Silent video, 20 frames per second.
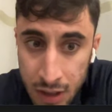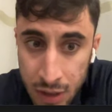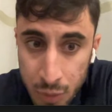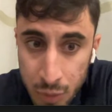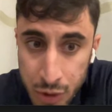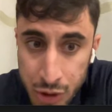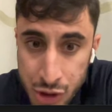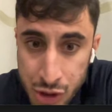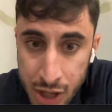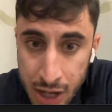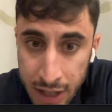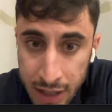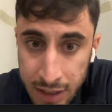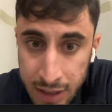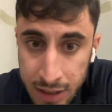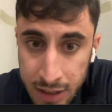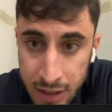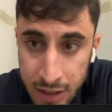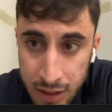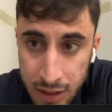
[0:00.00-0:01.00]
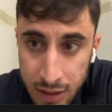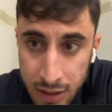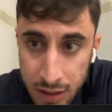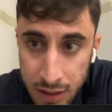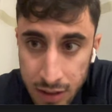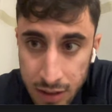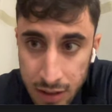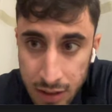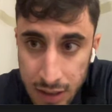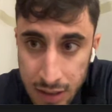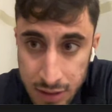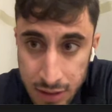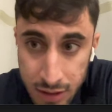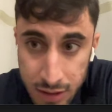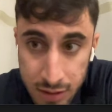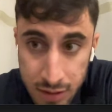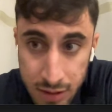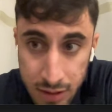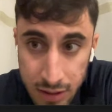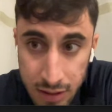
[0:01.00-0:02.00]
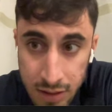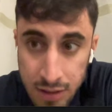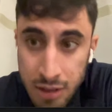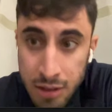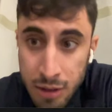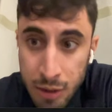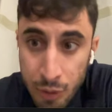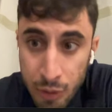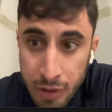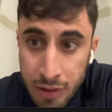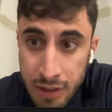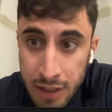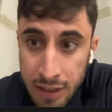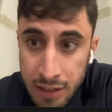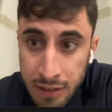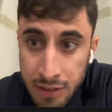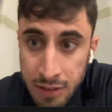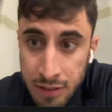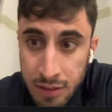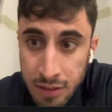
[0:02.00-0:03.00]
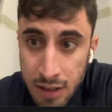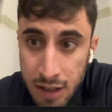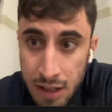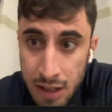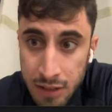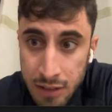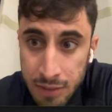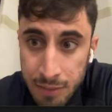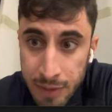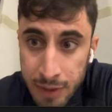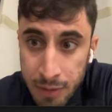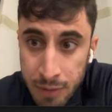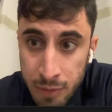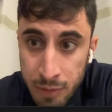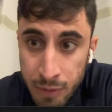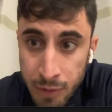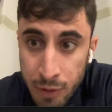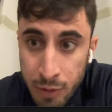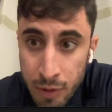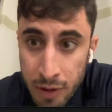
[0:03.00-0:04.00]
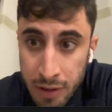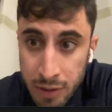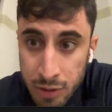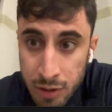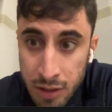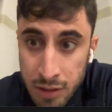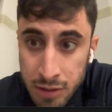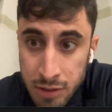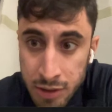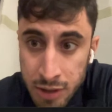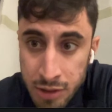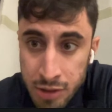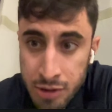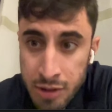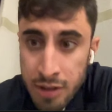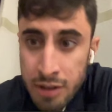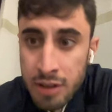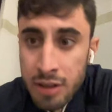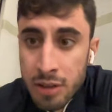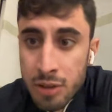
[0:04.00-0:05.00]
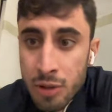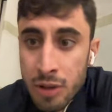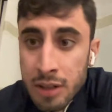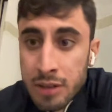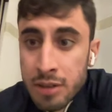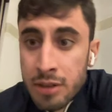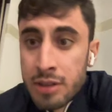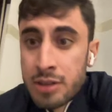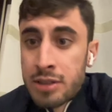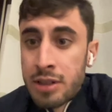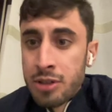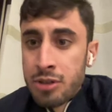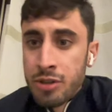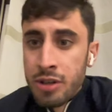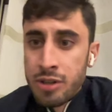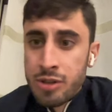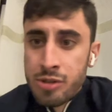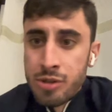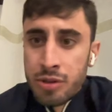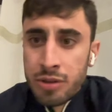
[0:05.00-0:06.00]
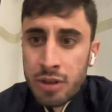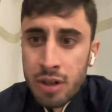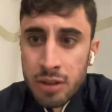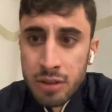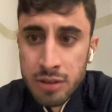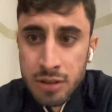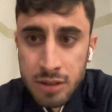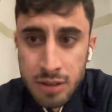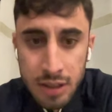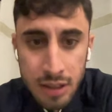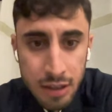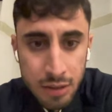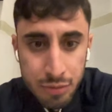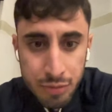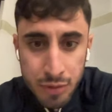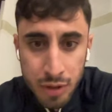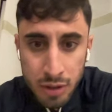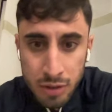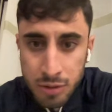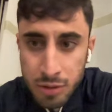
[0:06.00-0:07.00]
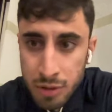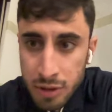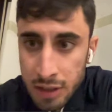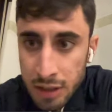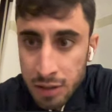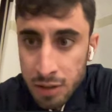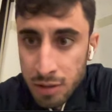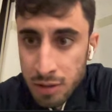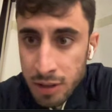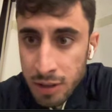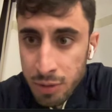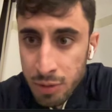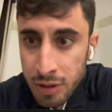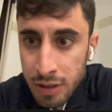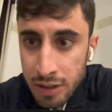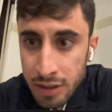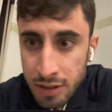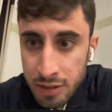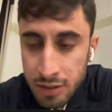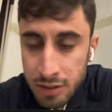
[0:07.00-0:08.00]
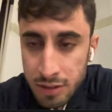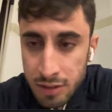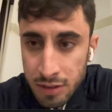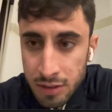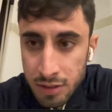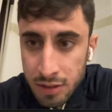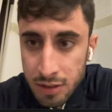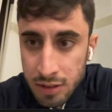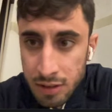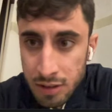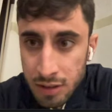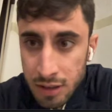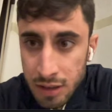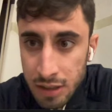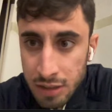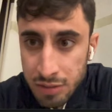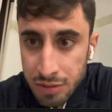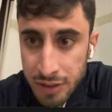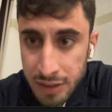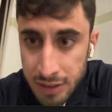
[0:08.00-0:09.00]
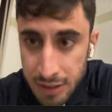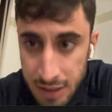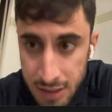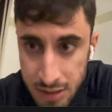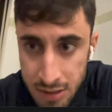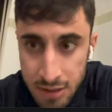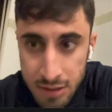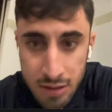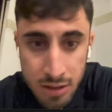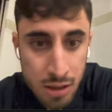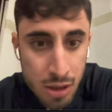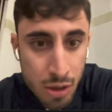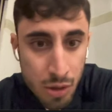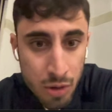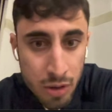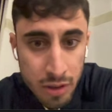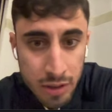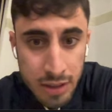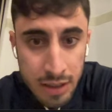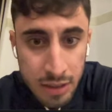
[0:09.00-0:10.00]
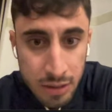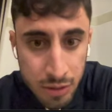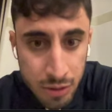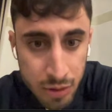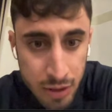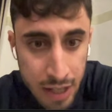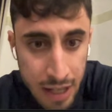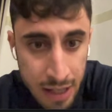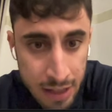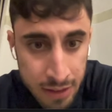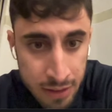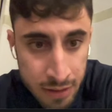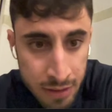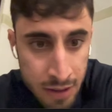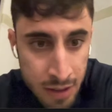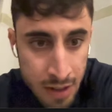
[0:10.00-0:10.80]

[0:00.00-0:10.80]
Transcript: We check is it lower than the minimum required collateralization ratio or not. If not, you cannot liquidate. If it is lower, then you can.